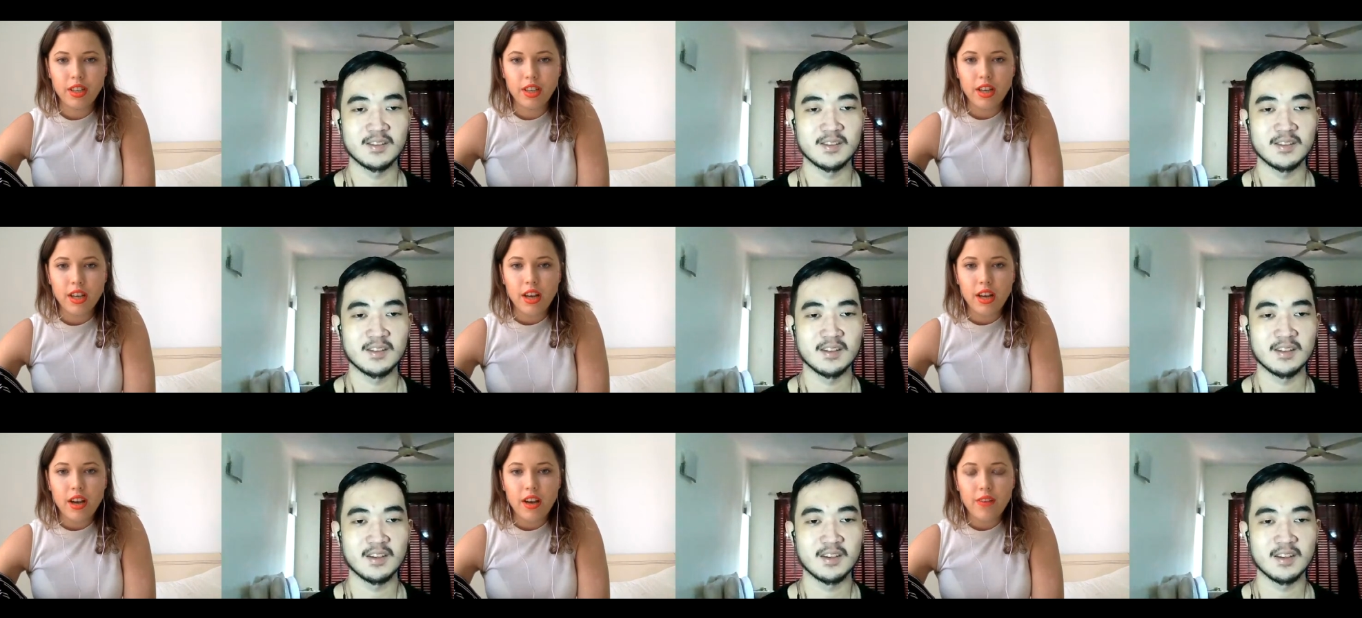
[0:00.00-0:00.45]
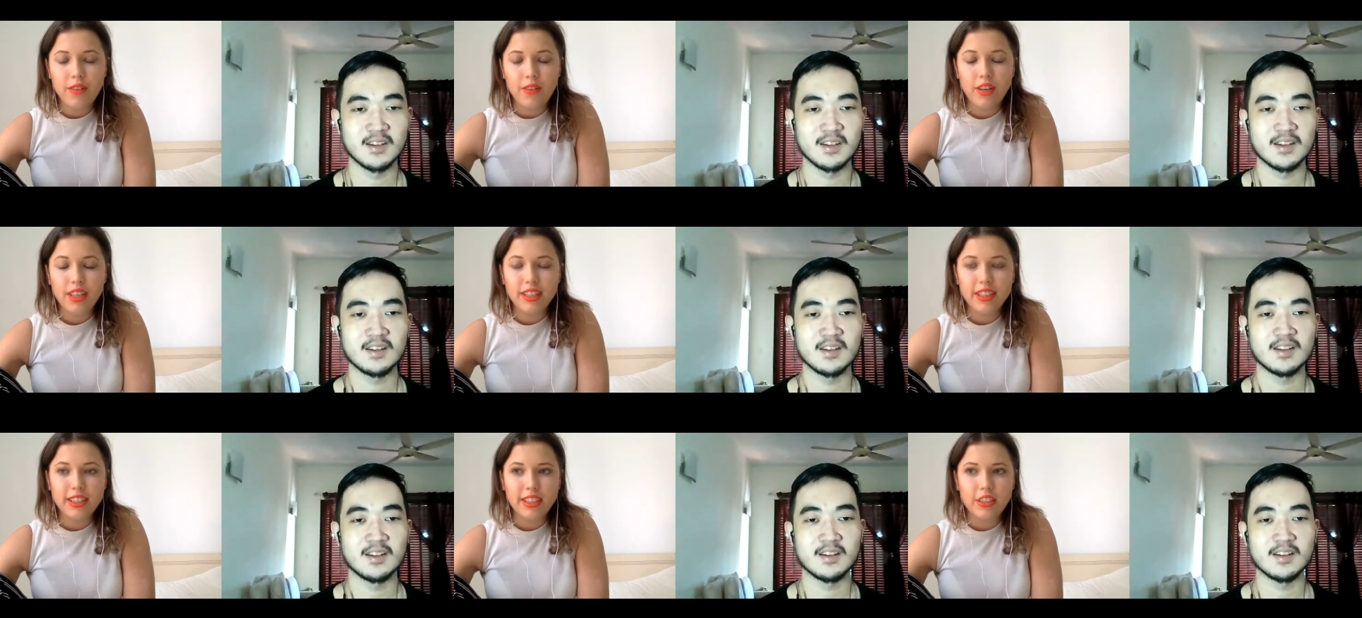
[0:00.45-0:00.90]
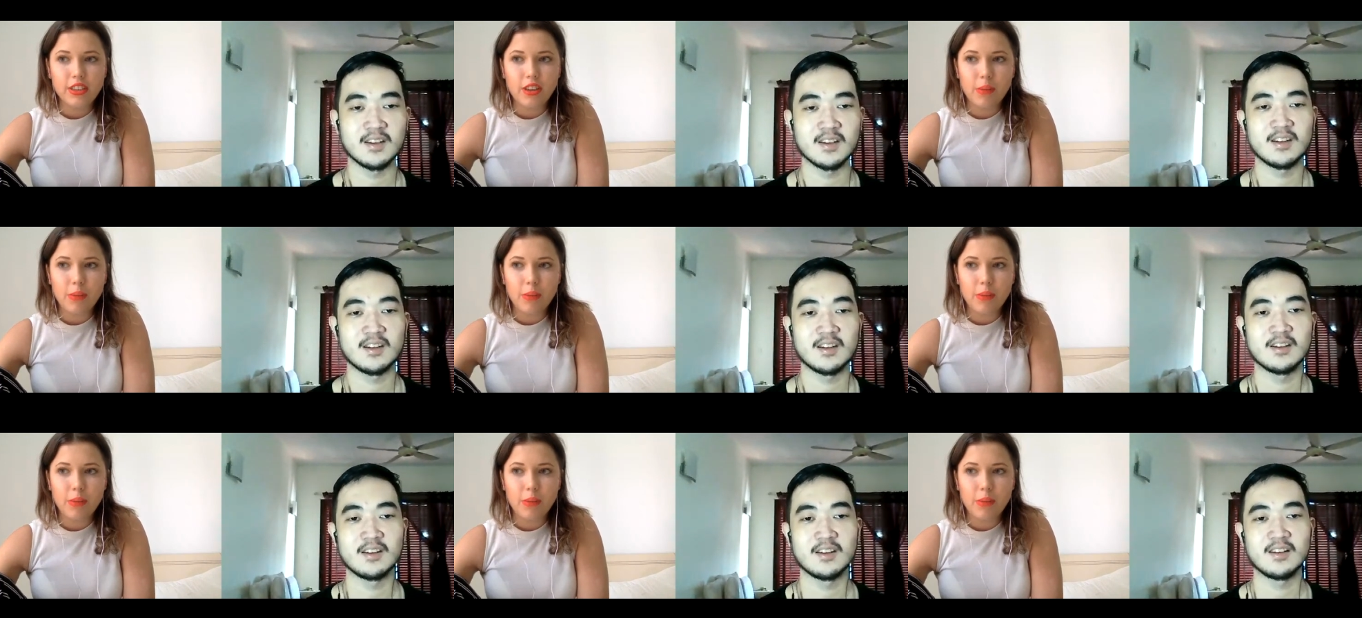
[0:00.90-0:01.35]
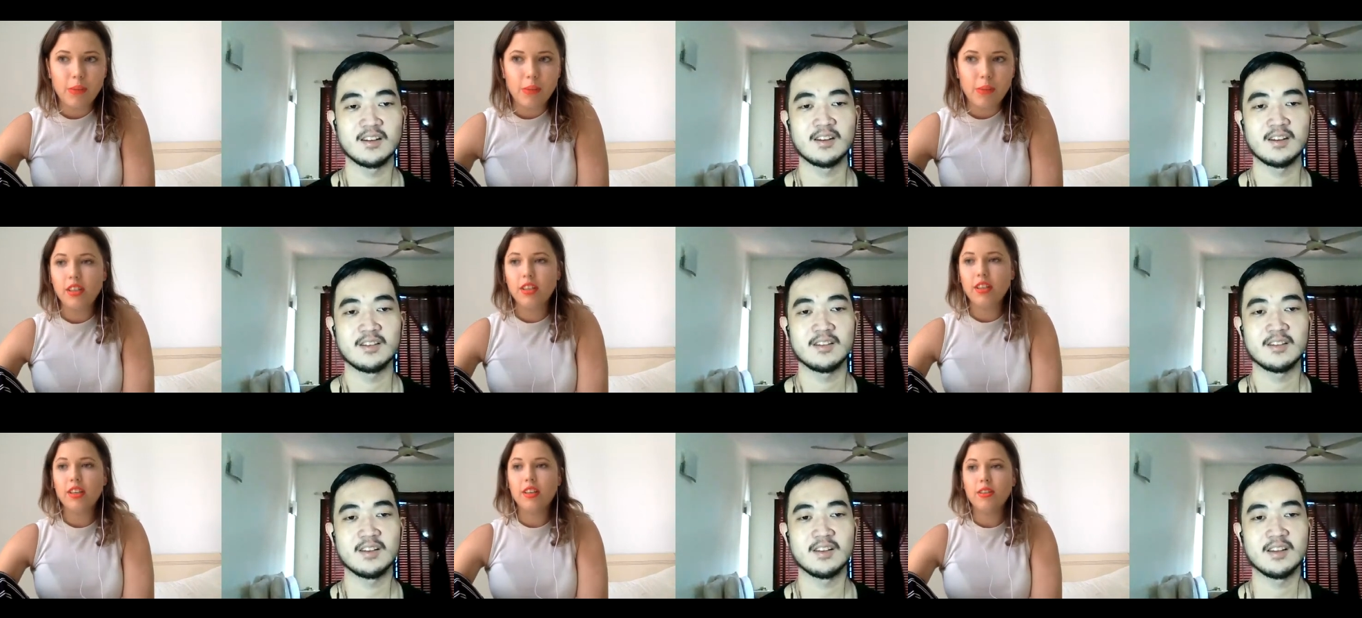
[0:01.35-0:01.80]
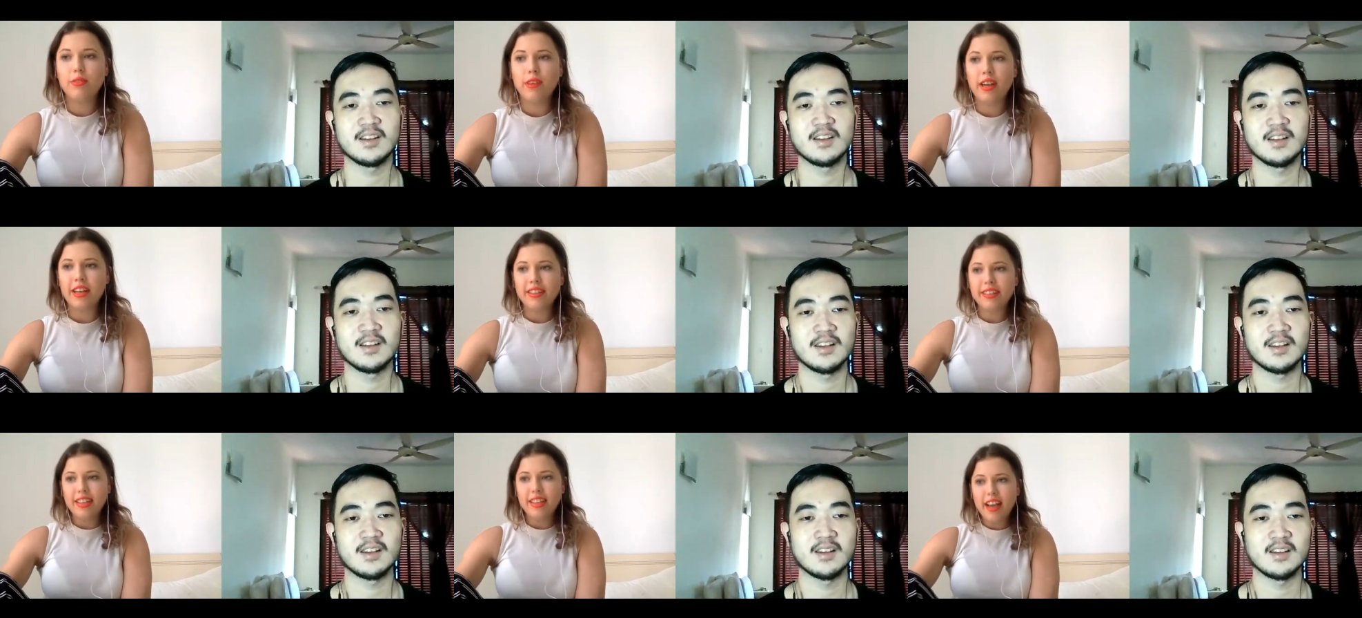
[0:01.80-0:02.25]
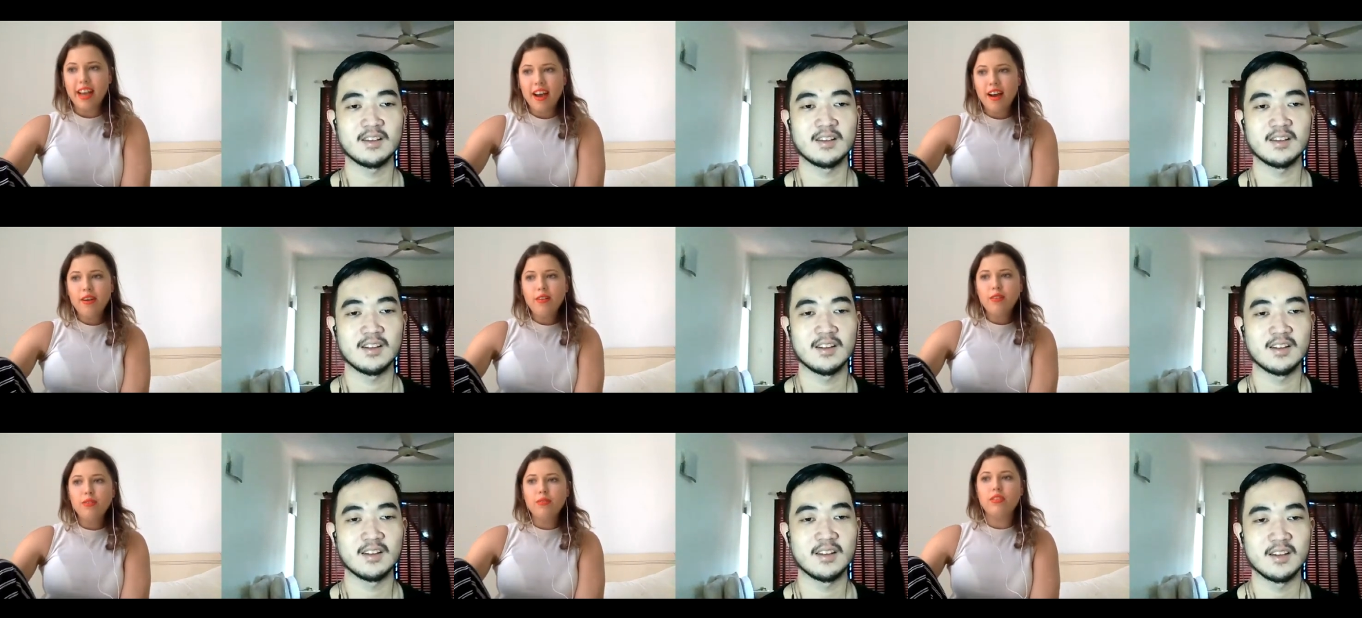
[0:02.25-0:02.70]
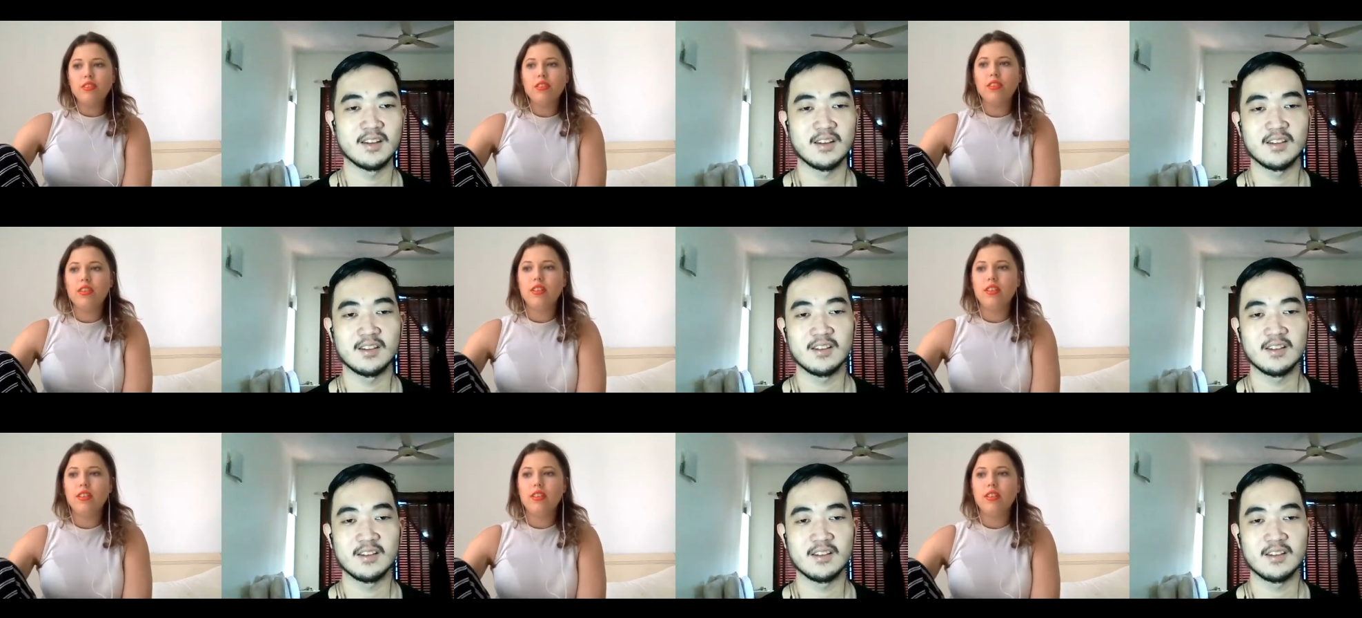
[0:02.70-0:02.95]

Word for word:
Speaker 1: For Instagram growth, uh, right now,